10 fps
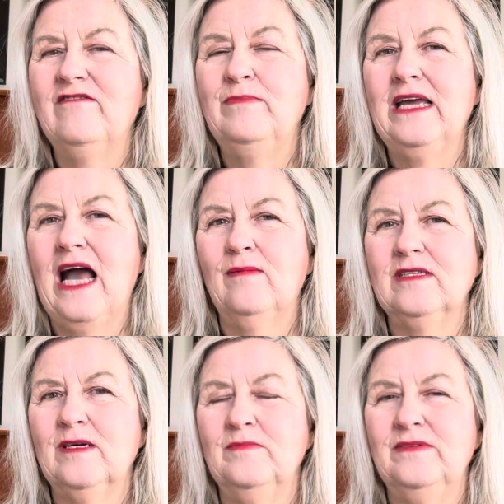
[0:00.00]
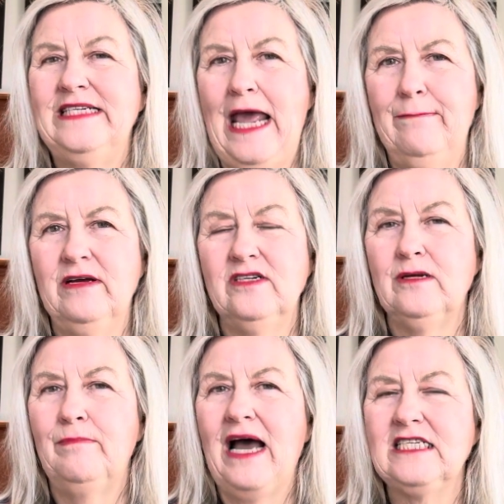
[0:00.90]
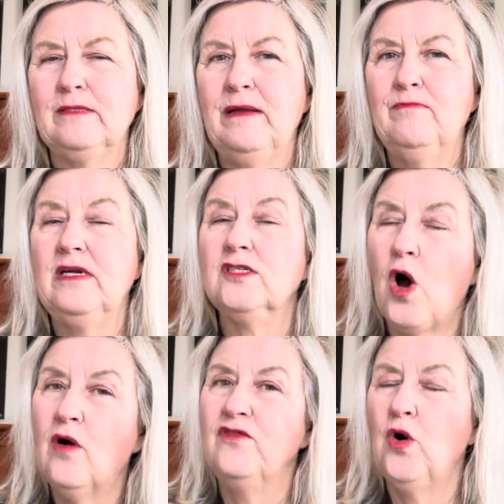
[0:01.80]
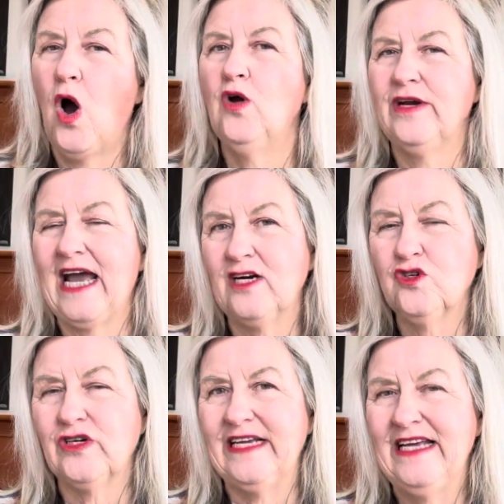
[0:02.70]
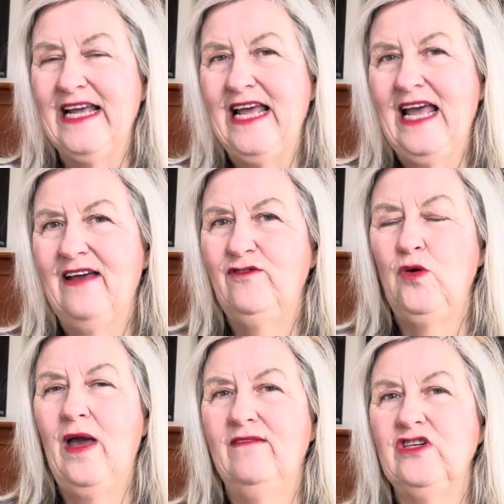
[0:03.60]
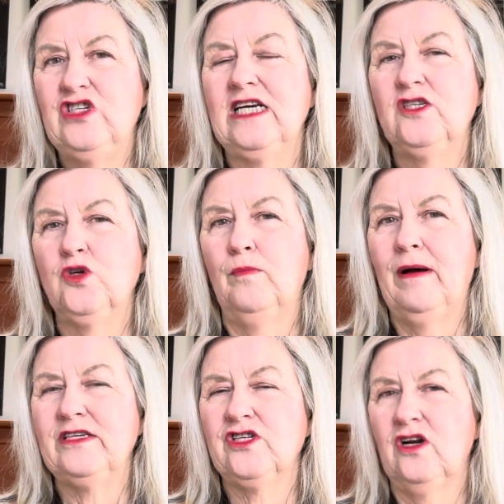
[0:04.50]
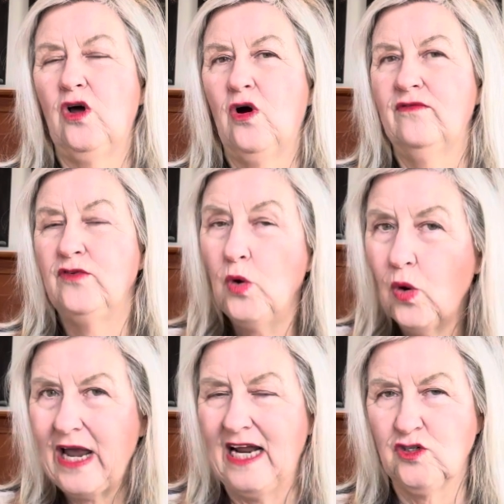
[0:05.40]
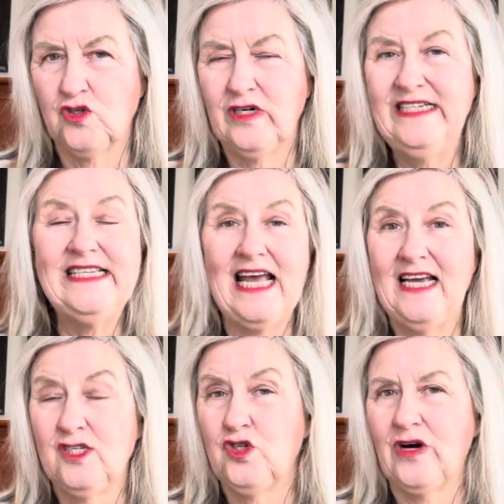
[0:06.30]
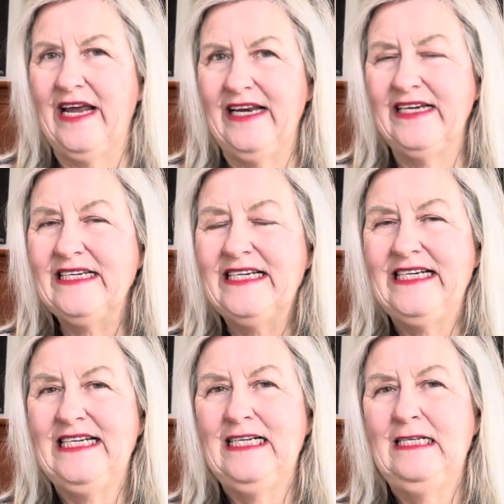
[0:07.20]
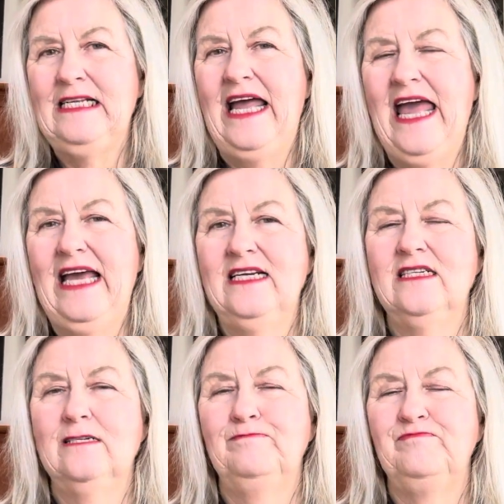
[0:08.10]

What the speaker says: of being able to tap into past memories of your own country. If you have a jigsaw puzzle of your country, say Australia, and